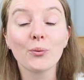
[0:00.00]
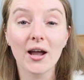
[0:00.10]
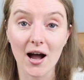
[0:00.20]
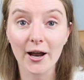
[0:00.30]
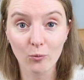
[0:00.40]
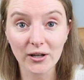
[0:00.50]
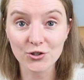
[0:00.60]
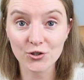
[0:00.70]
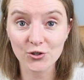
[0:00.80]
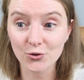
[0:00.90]
way I want
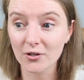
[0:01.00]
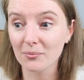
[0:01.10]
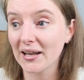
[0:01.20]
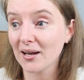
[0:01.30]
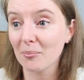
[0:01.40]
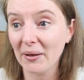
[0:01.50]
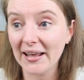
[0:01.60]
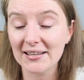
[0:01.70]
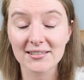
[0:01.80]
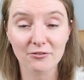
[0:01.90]
to do them and at a
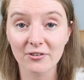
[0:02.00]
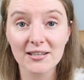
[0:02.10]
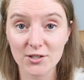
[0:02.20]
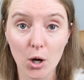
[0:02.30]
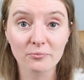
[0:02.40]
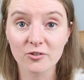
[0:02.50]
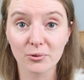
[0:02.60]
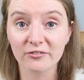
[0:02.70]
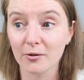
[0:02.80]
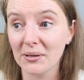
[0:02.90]
pace that feels
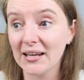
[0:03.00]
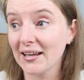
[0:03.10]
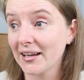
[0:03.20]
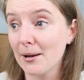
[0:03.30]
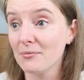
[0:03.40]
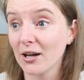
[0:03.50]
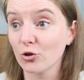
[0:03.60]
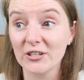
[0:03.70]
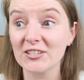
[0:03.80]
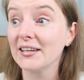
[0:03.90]
comfortable for me and I am not
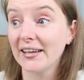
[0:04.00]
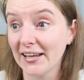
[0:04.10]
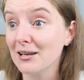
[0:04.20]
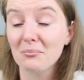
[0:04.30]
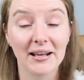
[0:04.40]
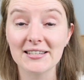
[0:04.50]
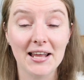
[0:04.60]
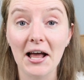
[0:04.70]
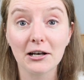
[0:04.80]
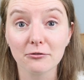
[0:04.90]
going to kill
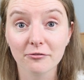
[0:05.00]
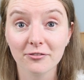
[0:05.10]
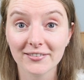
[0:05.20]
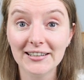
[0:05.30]
myself